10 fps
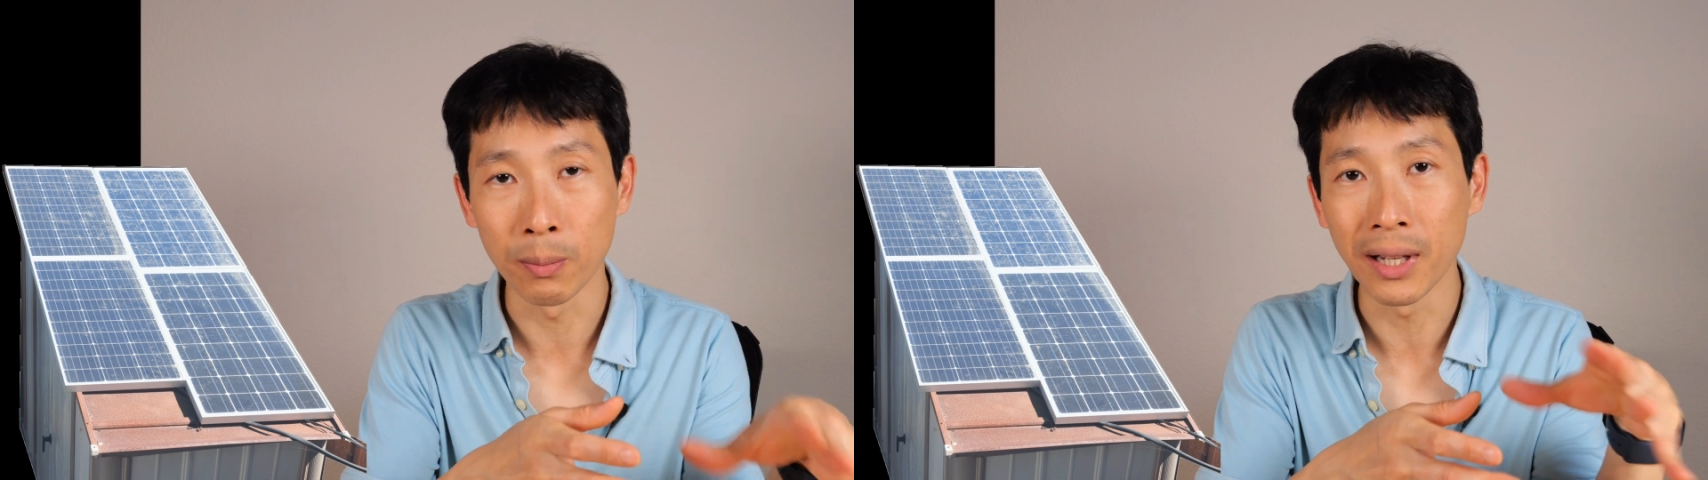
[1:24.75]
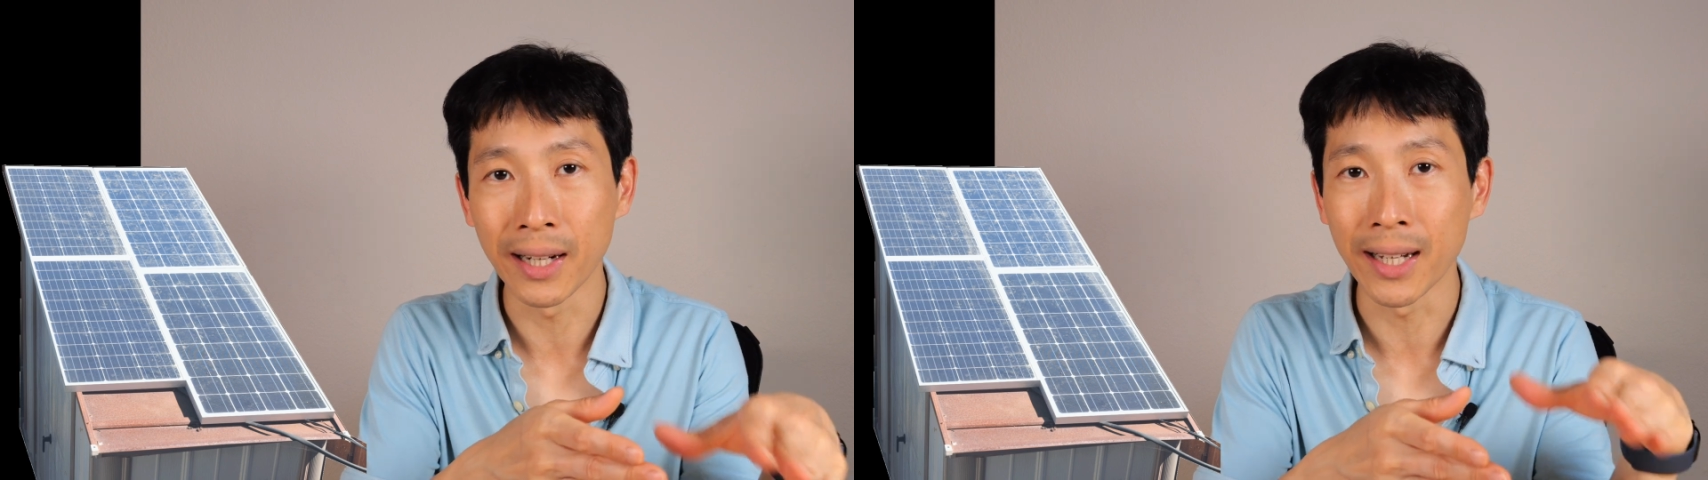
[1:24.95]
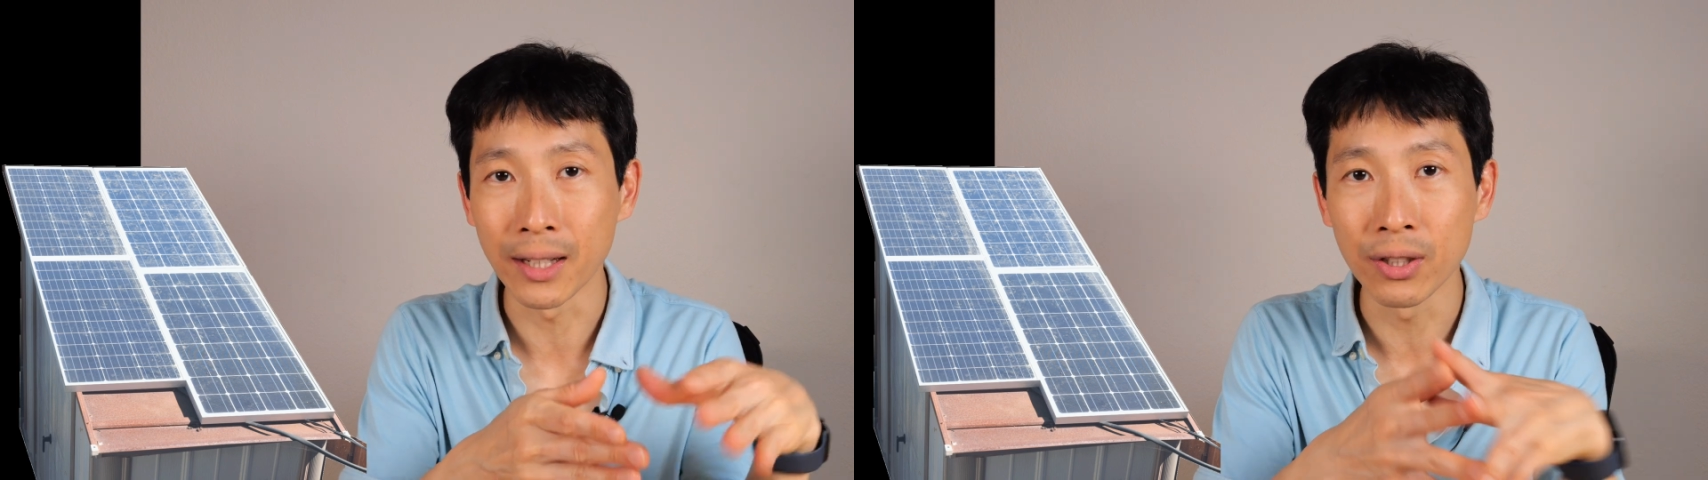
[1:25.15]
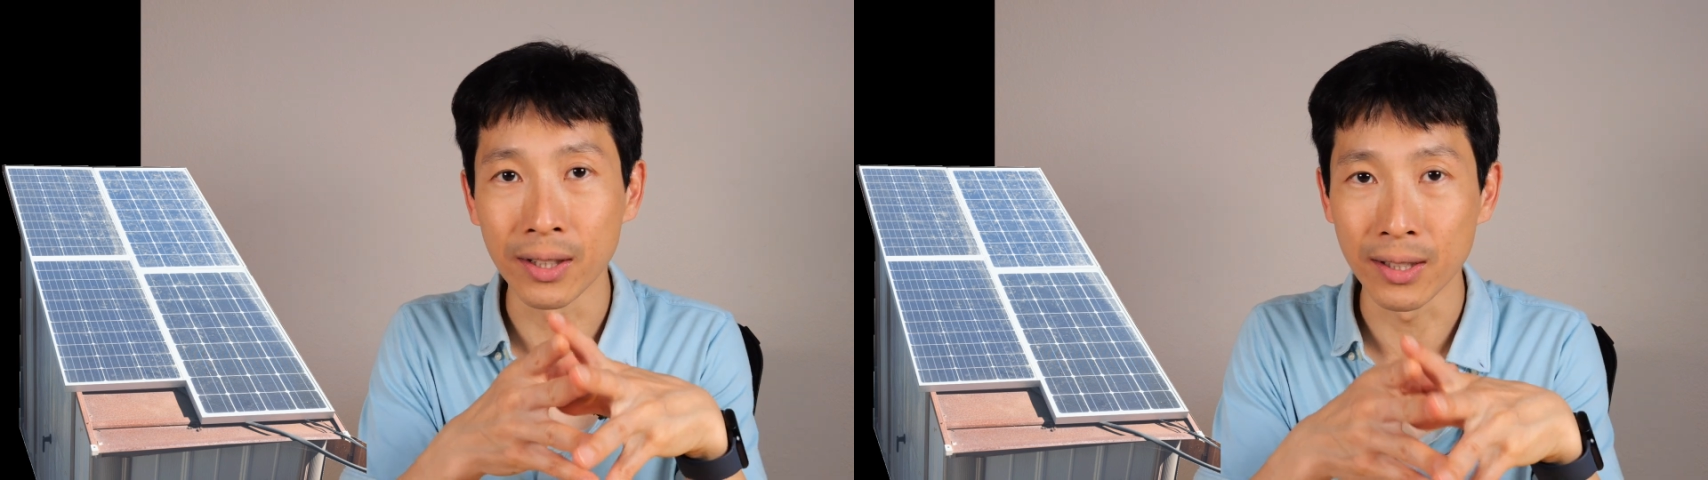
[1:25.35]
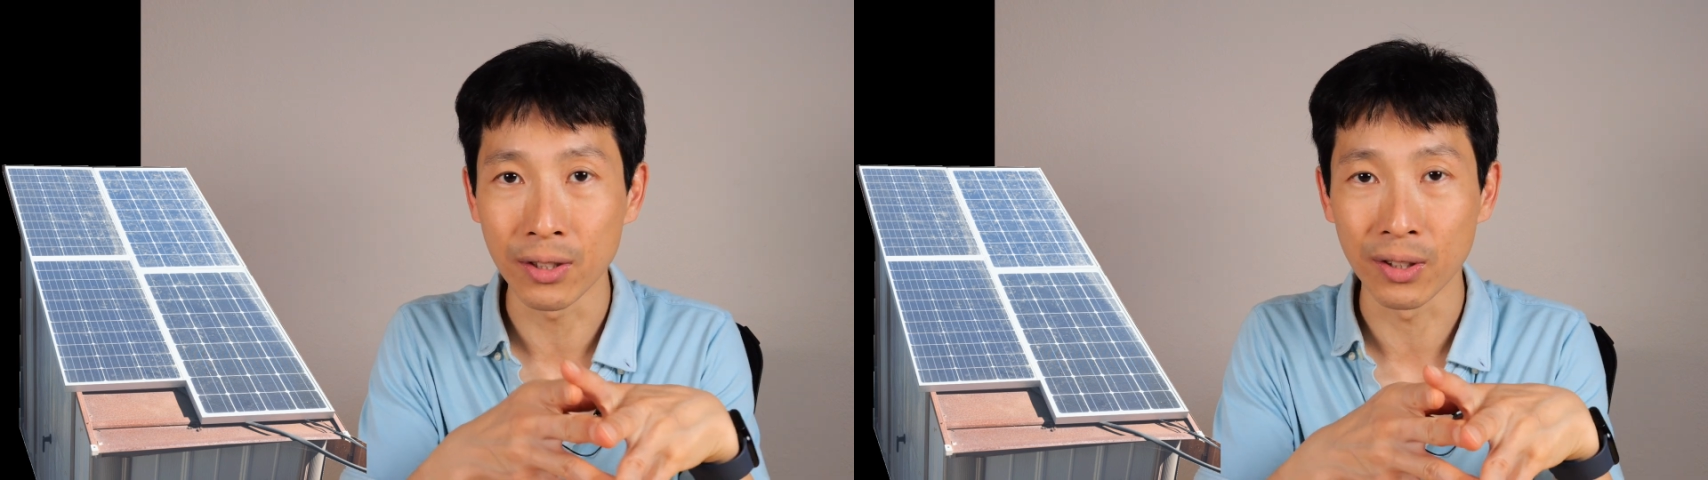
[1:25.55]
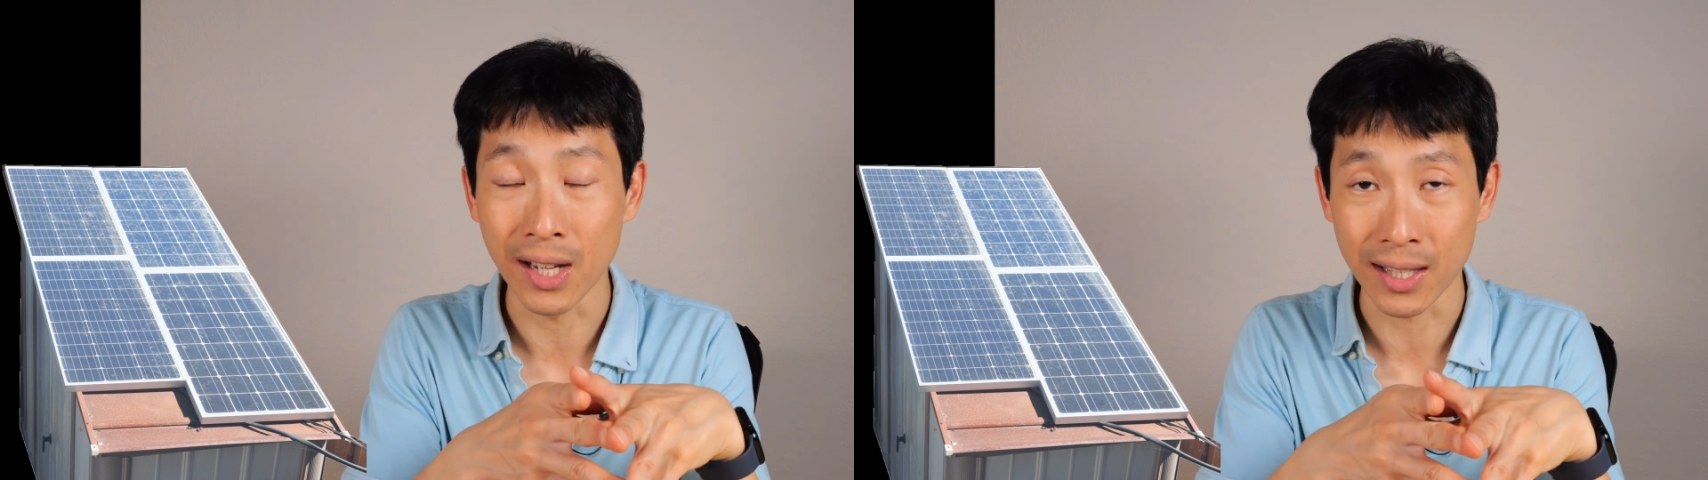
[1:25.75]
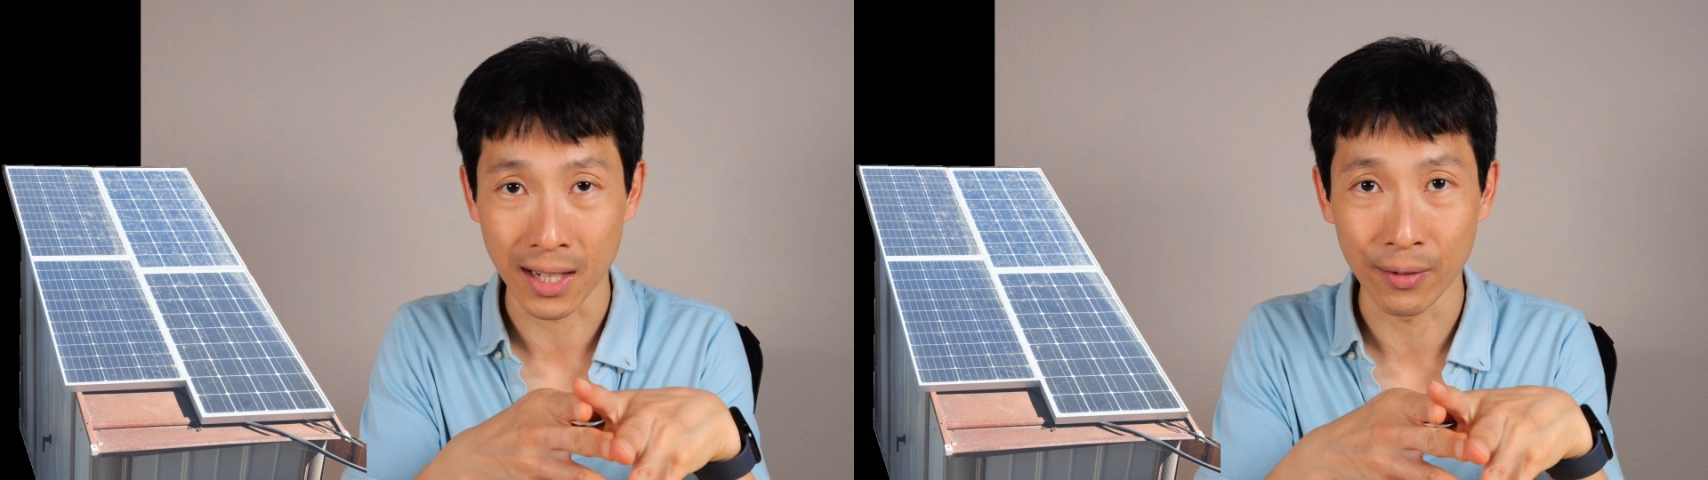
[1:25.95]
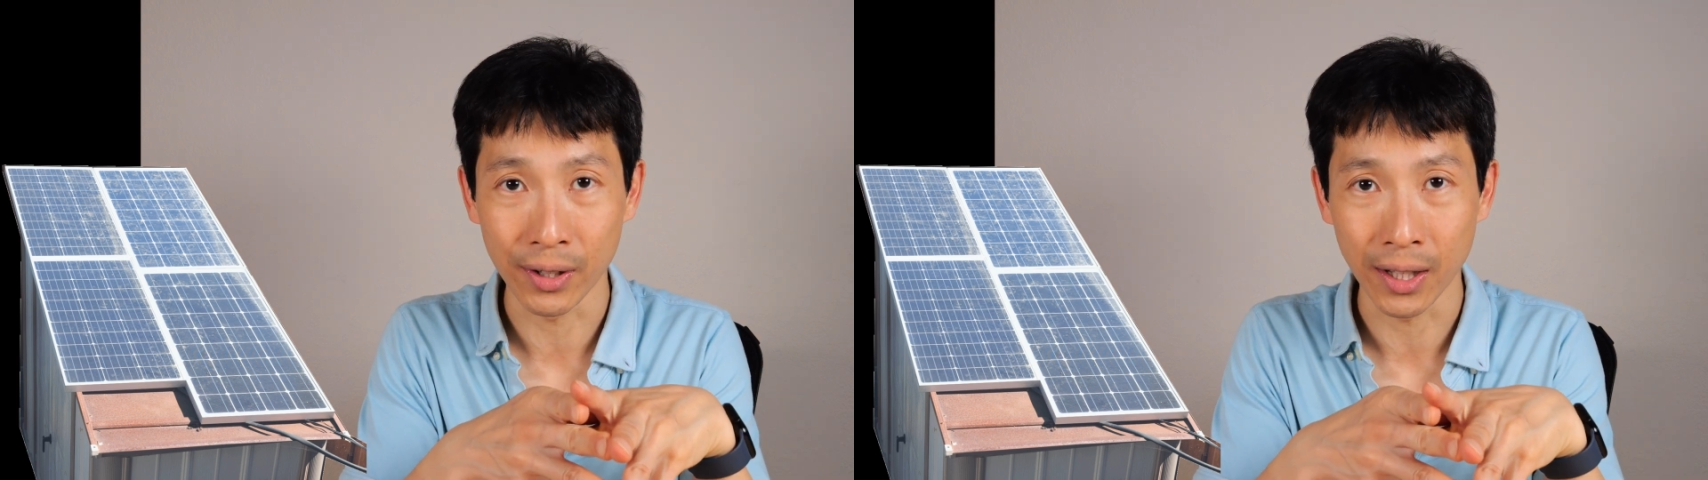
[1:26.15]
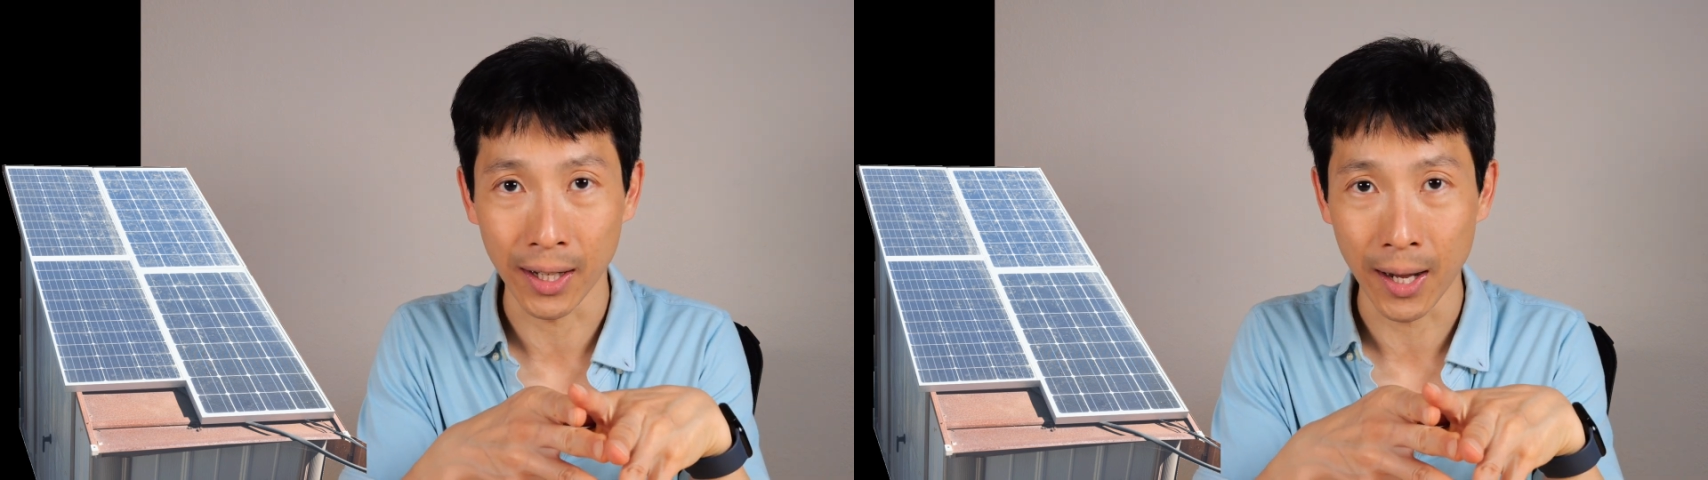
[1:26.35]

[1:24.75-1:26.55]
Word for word: plug into this to test everything